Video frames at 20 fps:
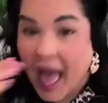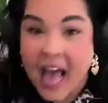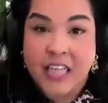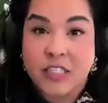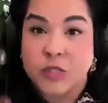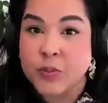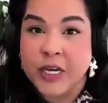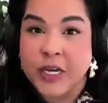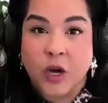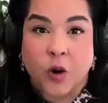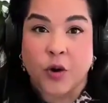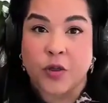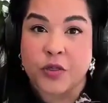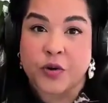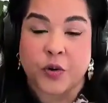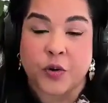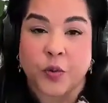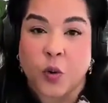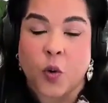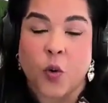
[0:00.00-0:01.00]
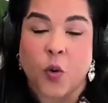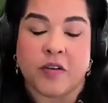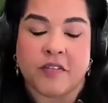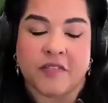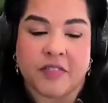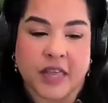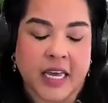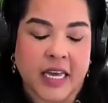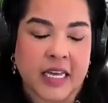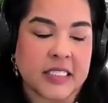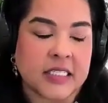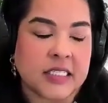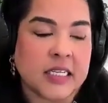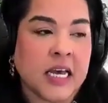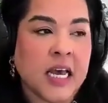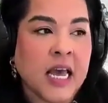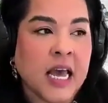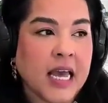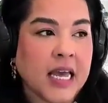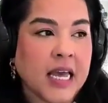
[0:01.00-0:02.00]
as we go through all of these,
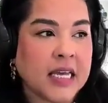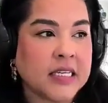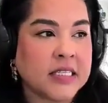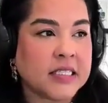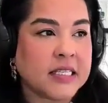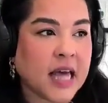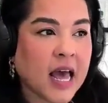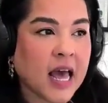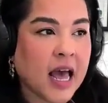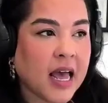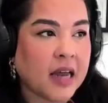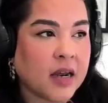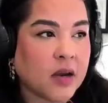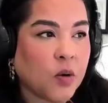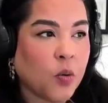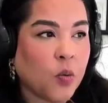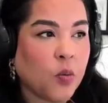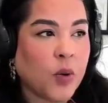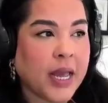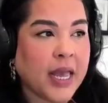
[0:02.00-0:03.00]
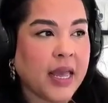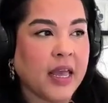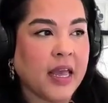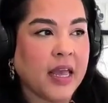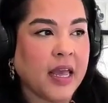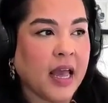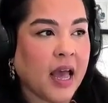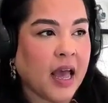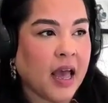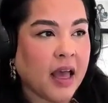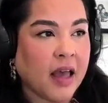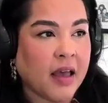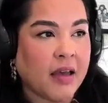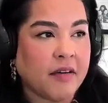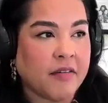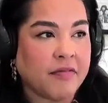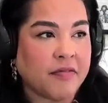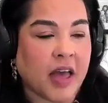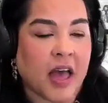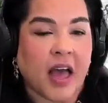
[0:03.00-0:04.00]
is that we
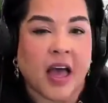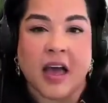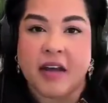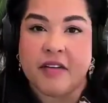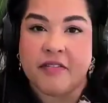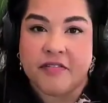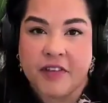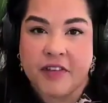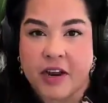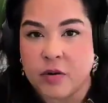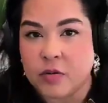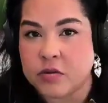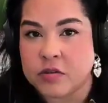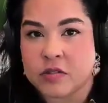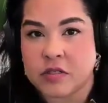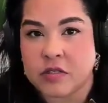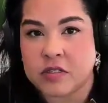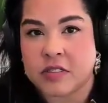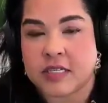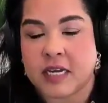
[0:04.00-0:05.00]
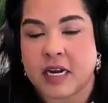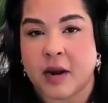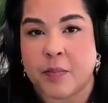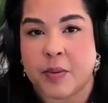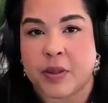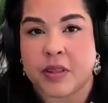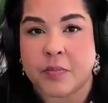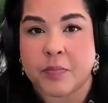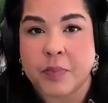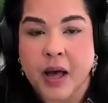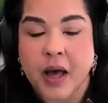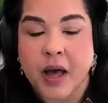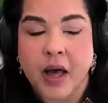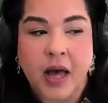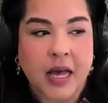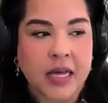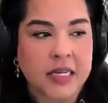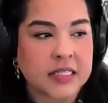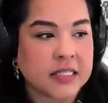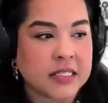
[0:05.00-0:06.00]
have had funnels set up in the
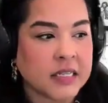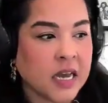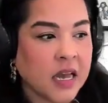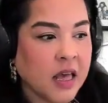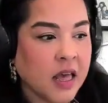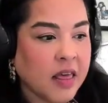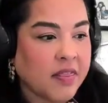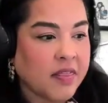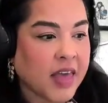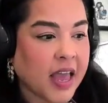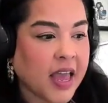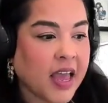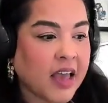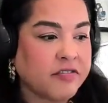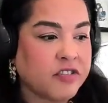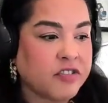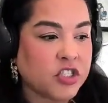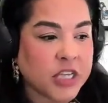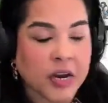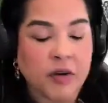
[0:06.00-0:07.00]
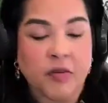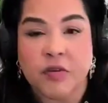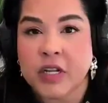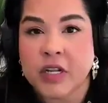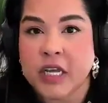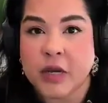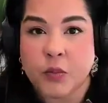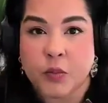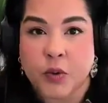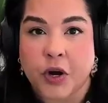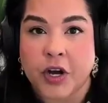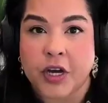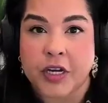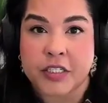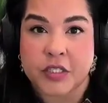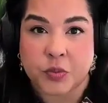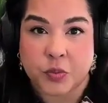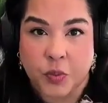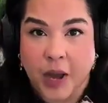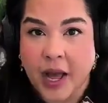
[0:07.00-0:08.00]
past. They have generally
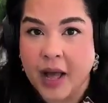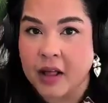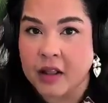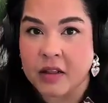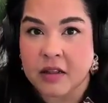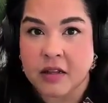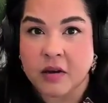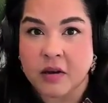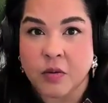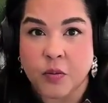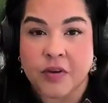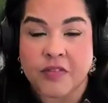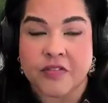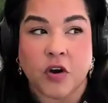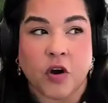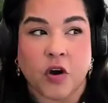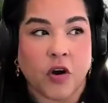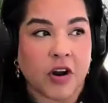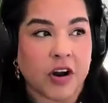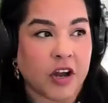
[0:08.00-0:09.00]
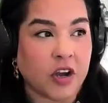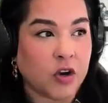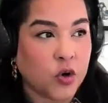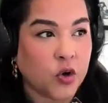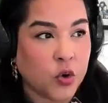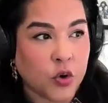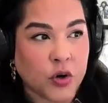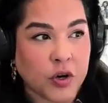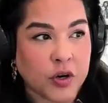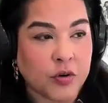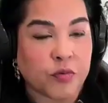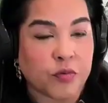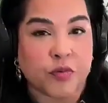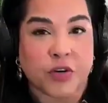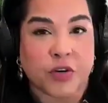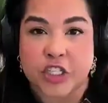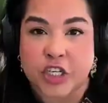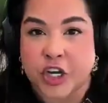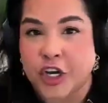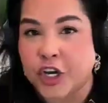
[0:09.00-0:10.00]
worked well. We've got a good
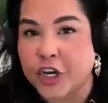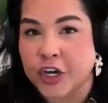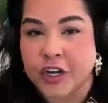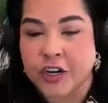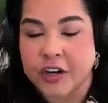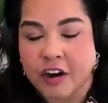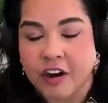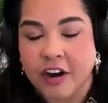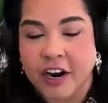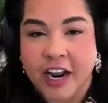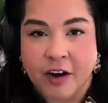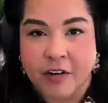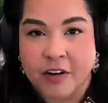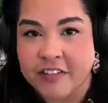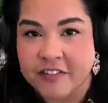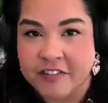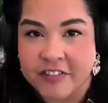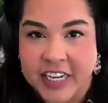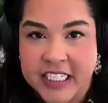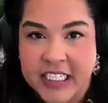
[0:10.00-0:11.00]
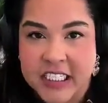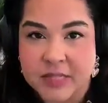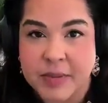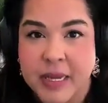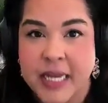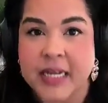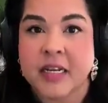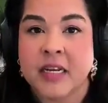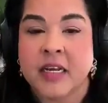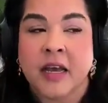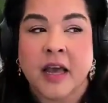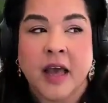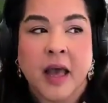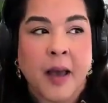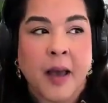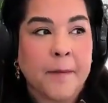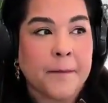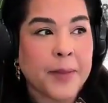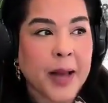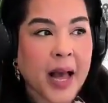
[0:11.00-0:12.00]
return on our investment,
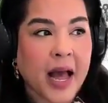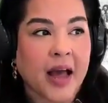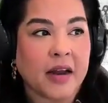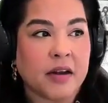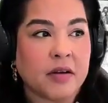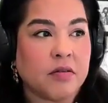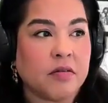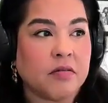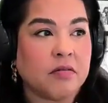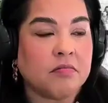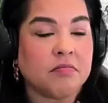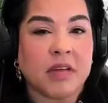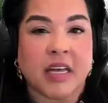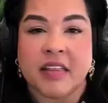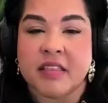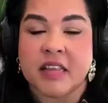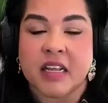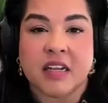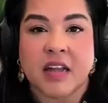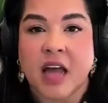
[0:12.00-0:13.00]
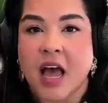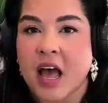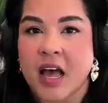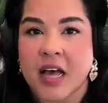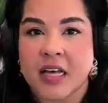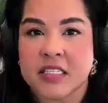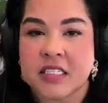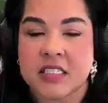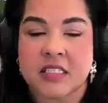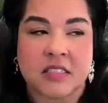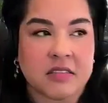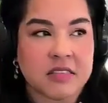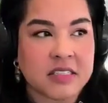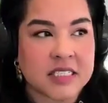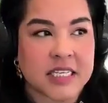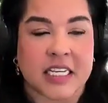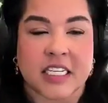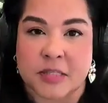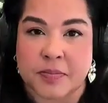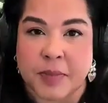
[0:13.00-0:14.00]
but in the last
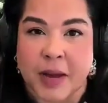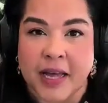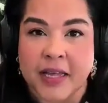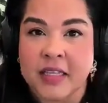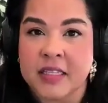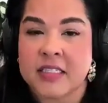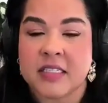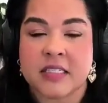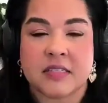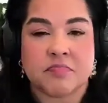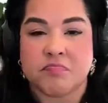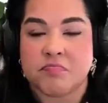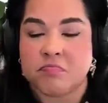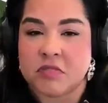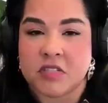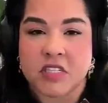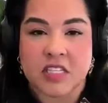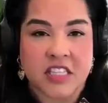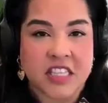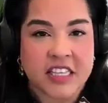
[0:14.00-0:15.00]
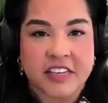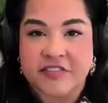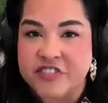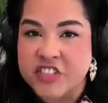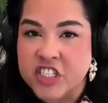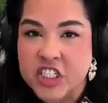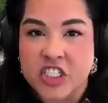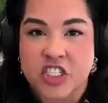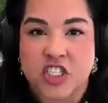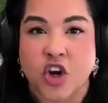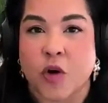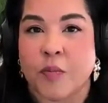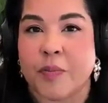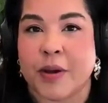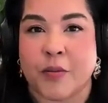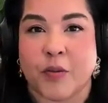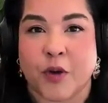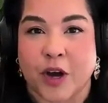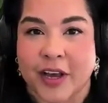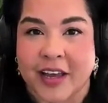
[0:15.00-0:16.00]
6 months, they've just not
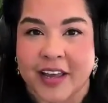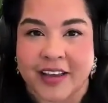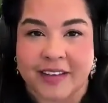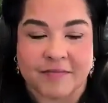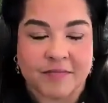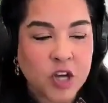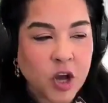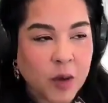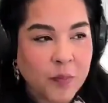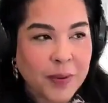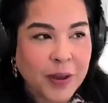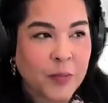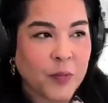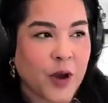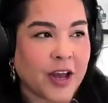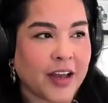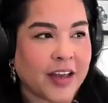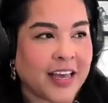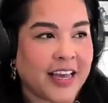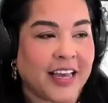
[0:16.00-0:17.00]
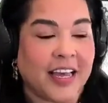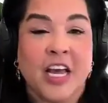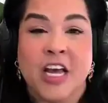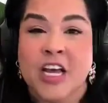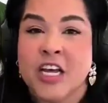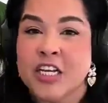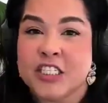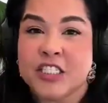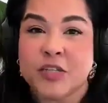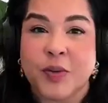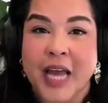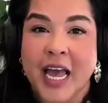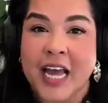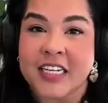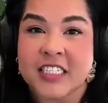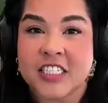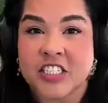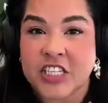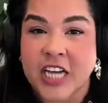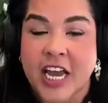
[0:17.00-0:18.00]
been working. So we
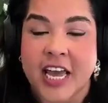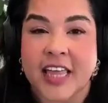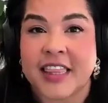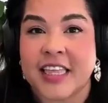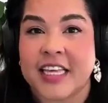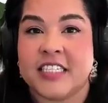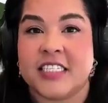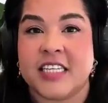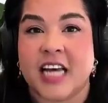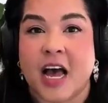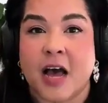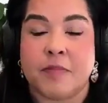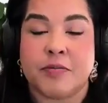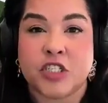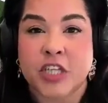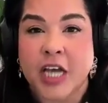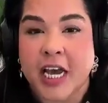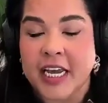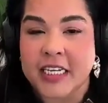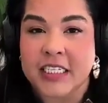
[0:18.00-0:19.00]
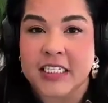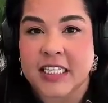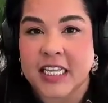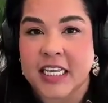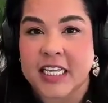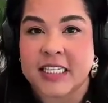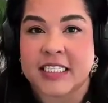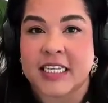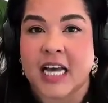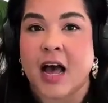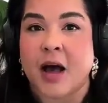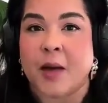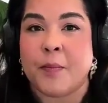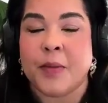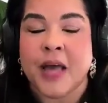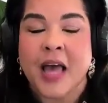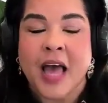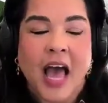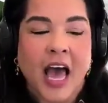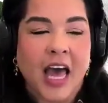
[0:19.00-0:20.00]
had to shake things up, change things
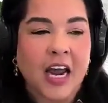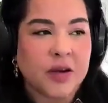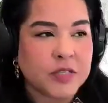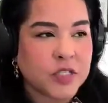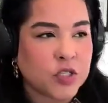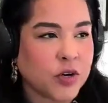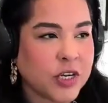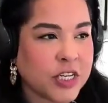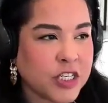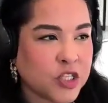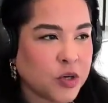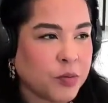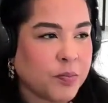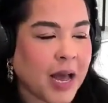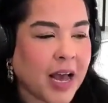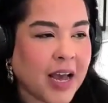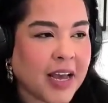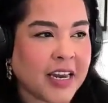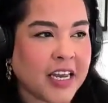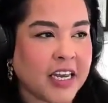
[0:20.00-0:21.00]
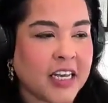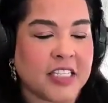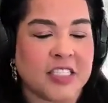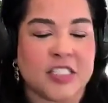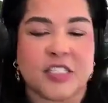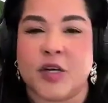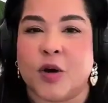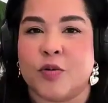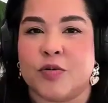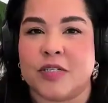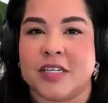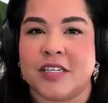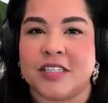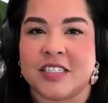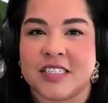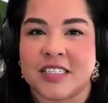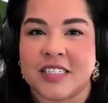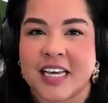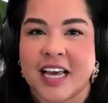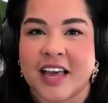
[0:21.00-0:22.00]
up. And I was talking to a marketing
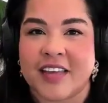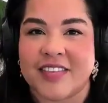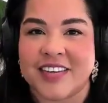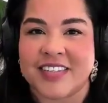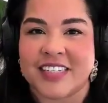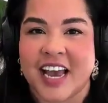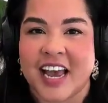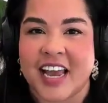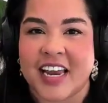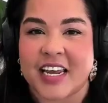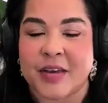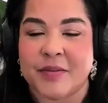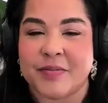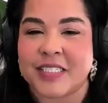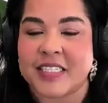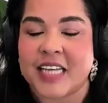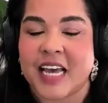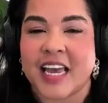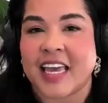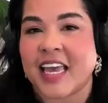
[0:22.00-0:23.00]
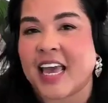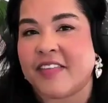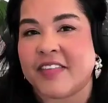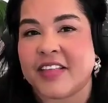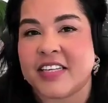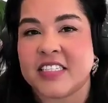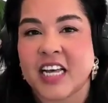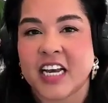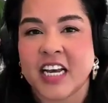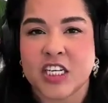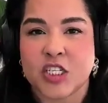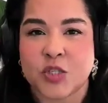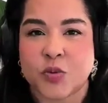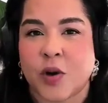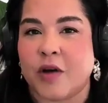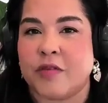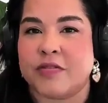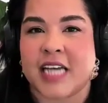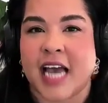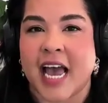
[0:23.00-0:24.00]
consultant just the other day, and he was saying, yeah, there's like a
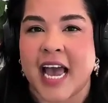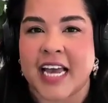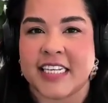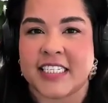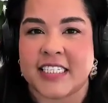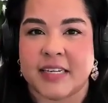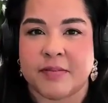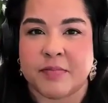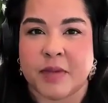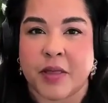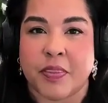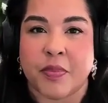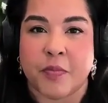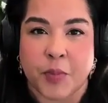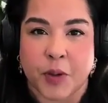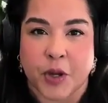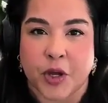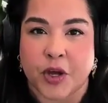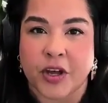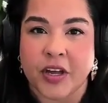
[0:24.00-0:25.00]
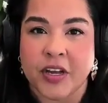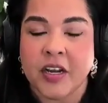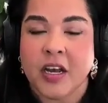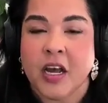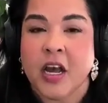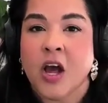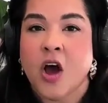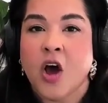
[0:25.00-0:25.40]
12 to 18 month burn